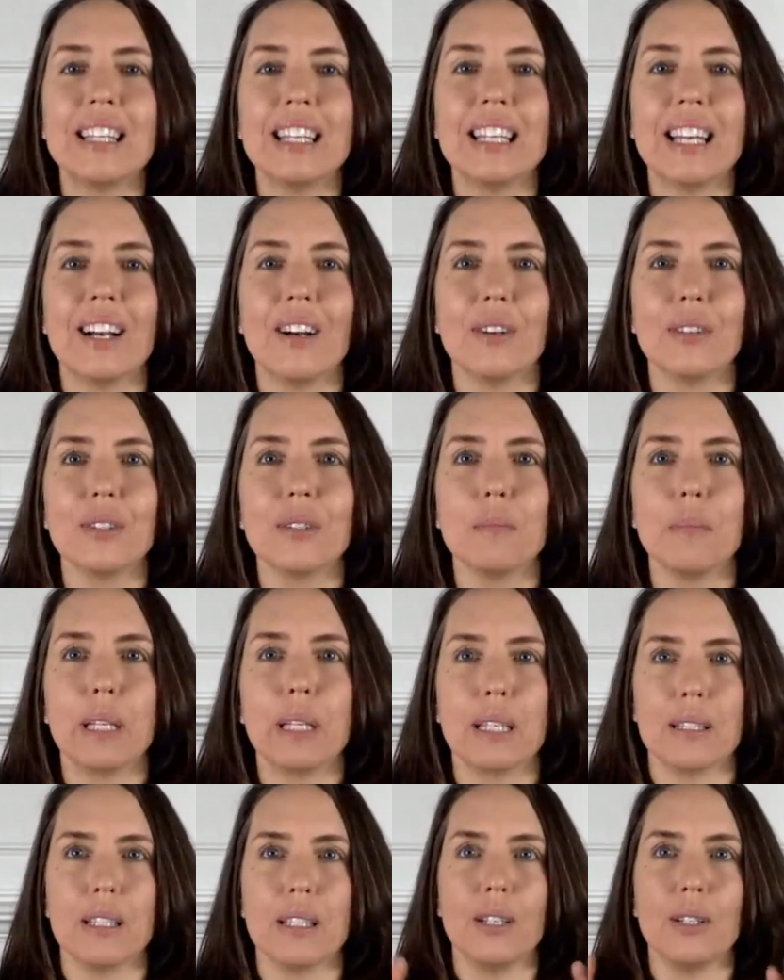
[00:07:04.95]
buy anything
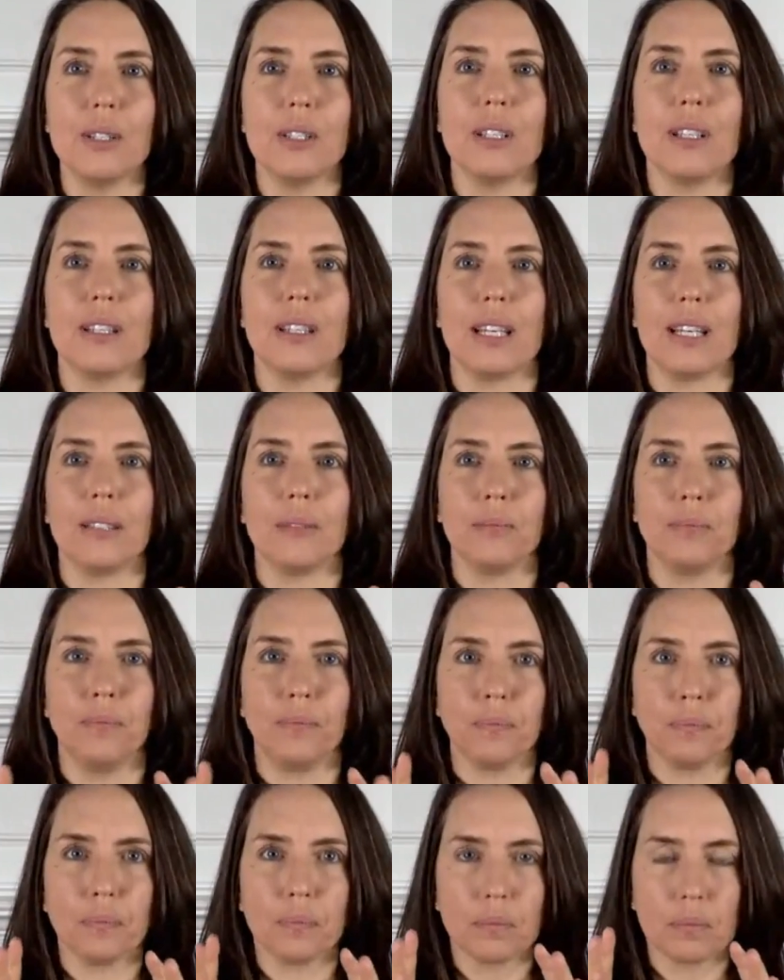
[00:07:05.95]
else, because here's the
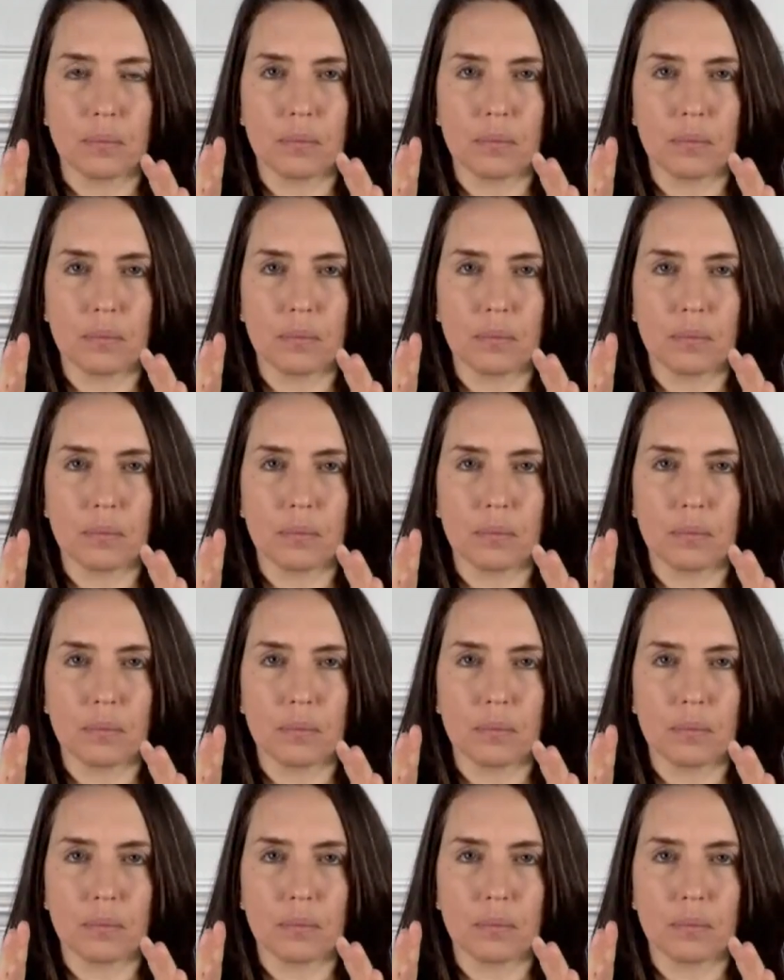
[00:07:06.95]
thing.